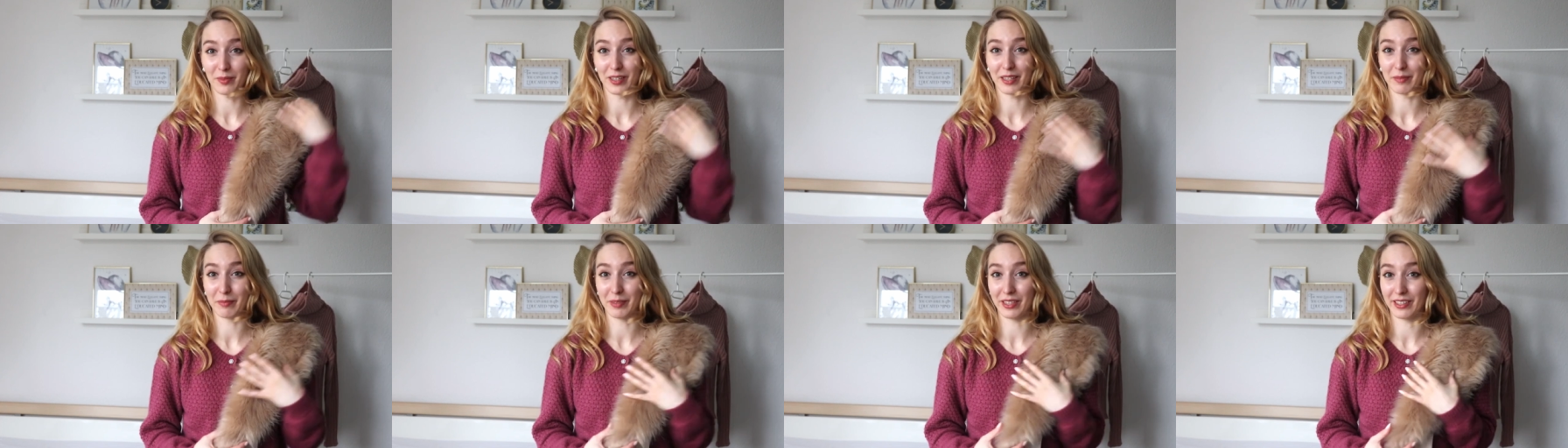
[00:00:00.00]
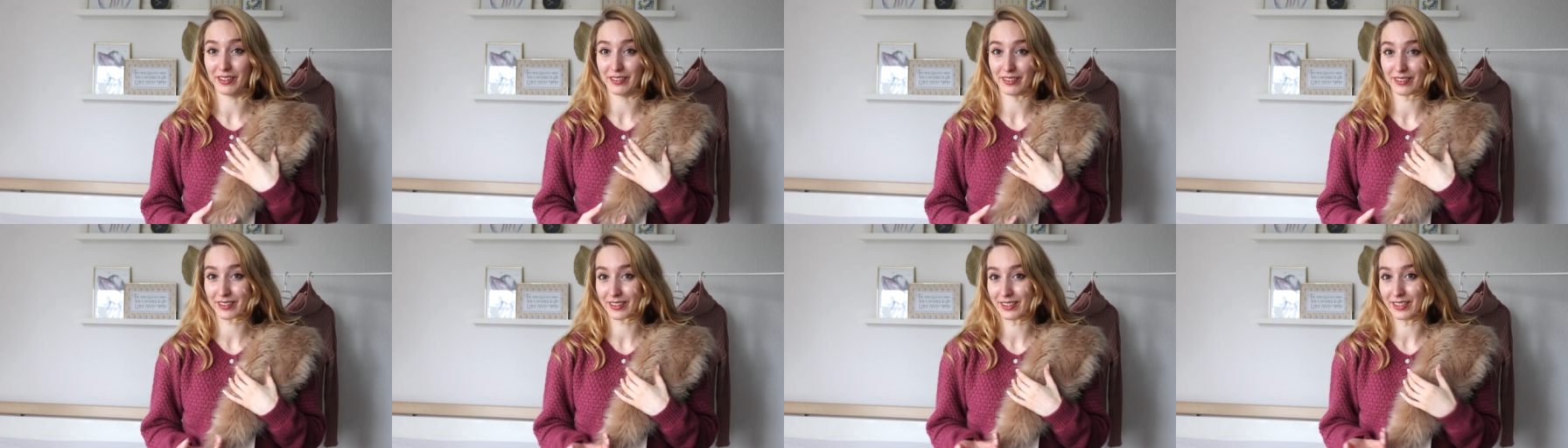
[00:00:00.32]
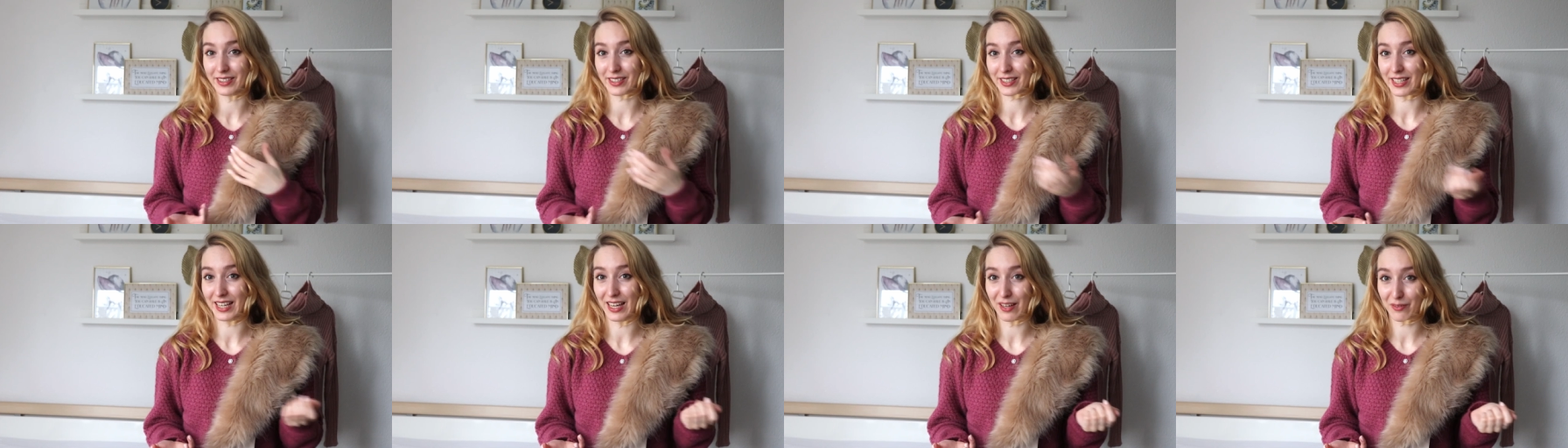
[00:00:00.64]
I mean, it
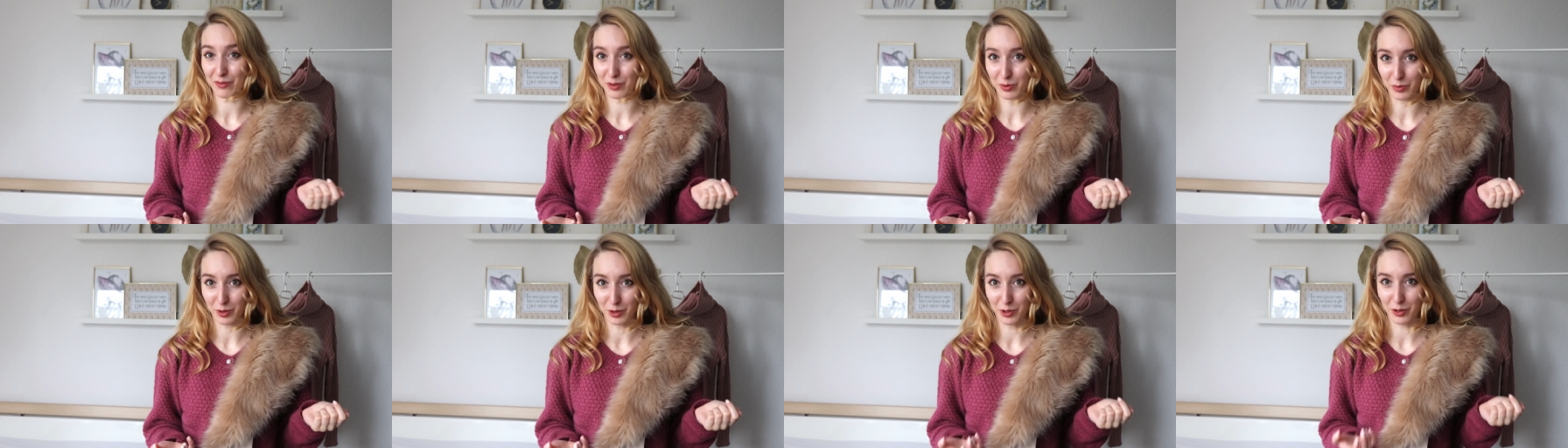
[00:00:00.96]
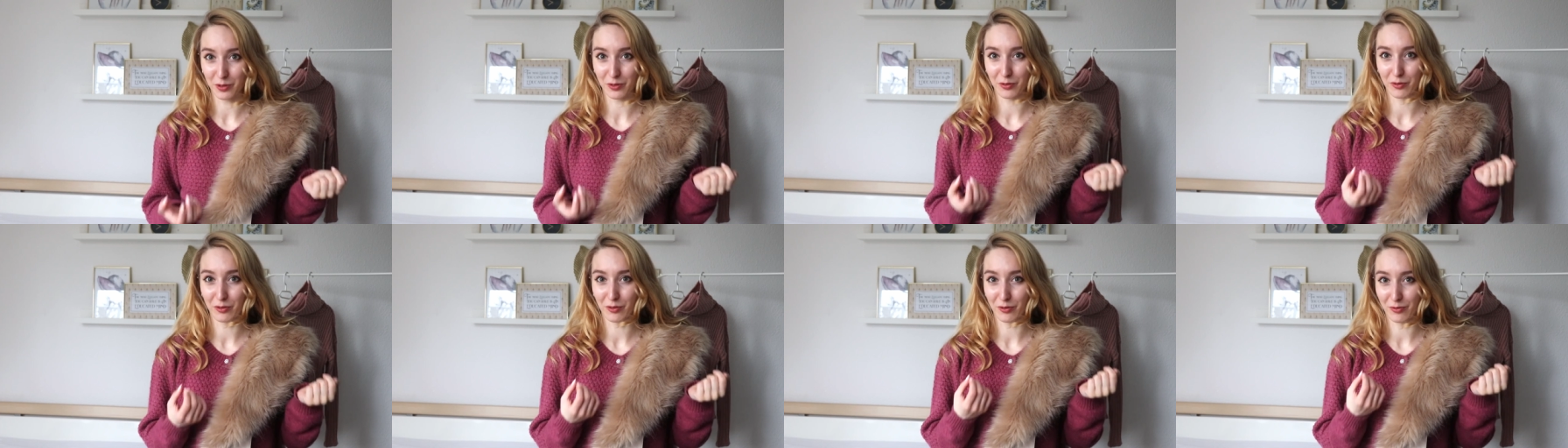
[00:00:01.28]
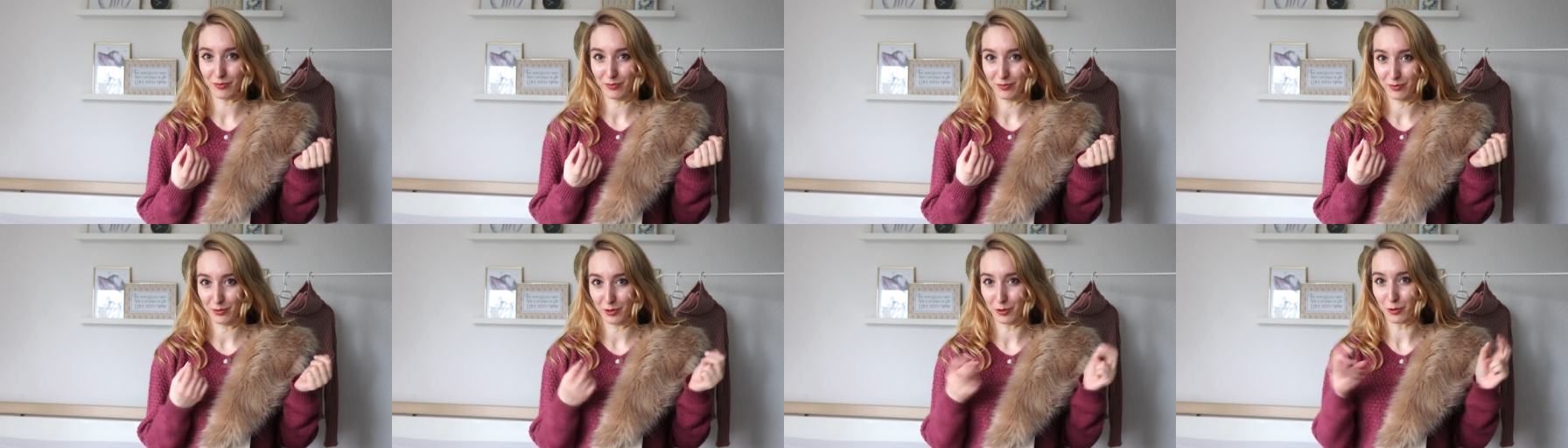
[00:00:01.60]
doesn't have to be
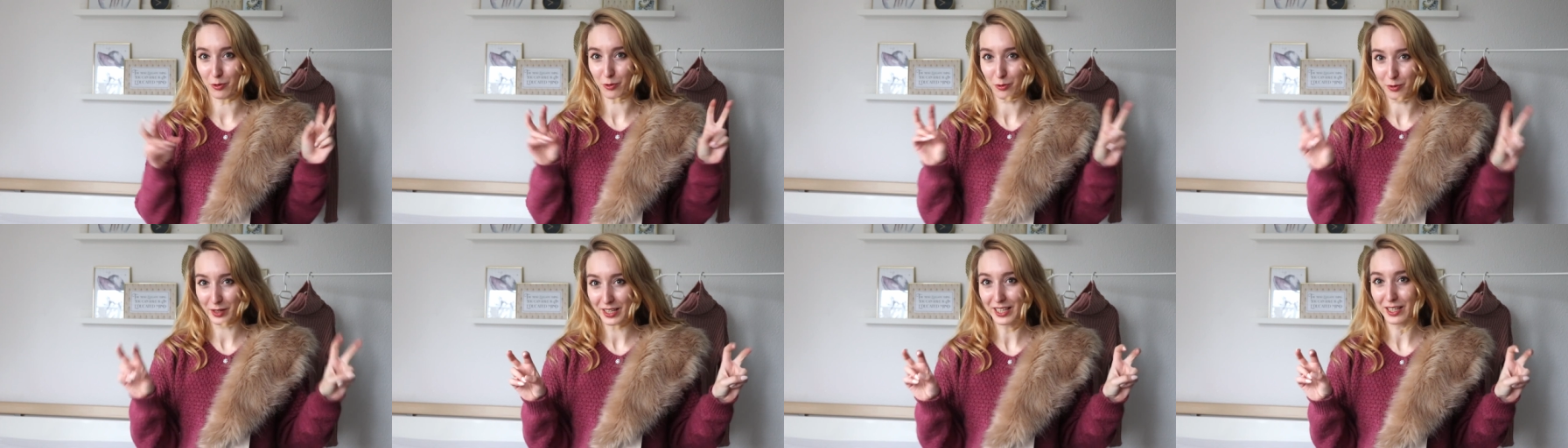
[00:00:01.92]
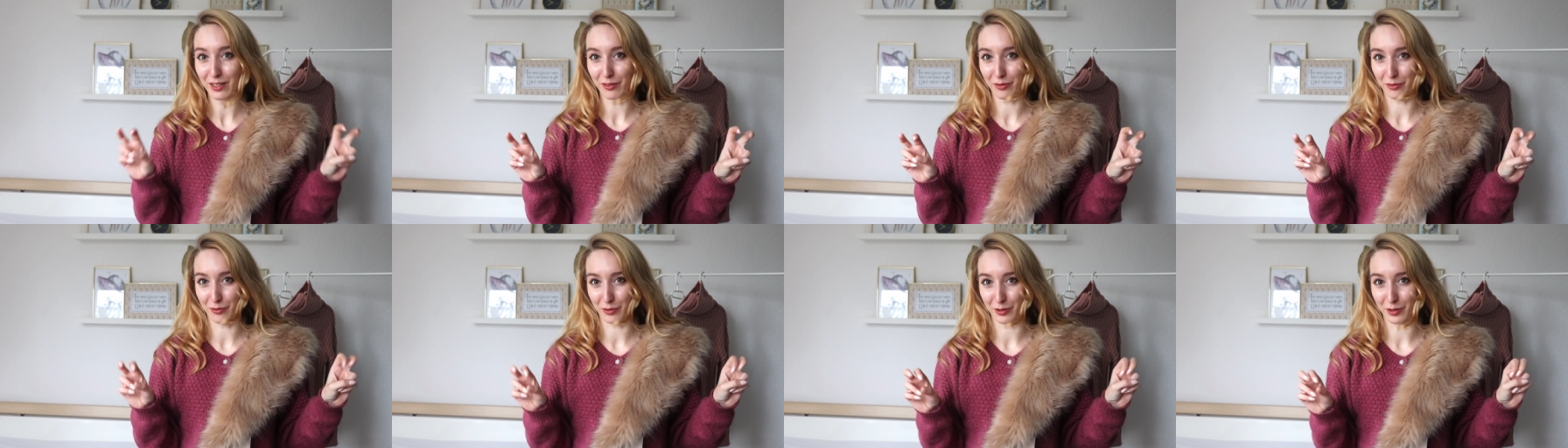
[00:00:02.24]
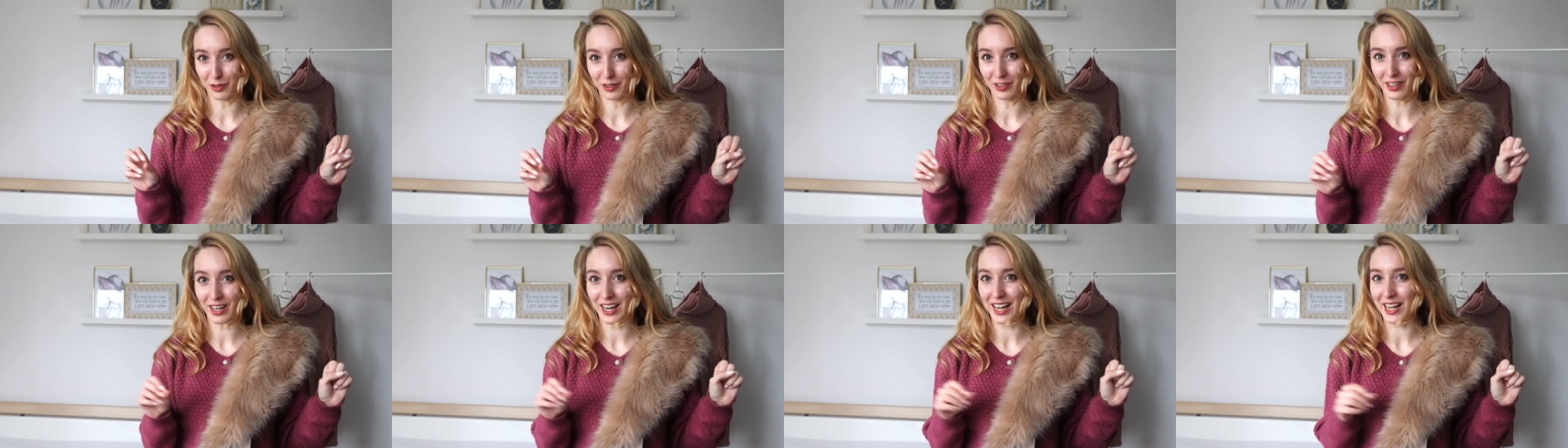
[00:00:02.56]
real fur.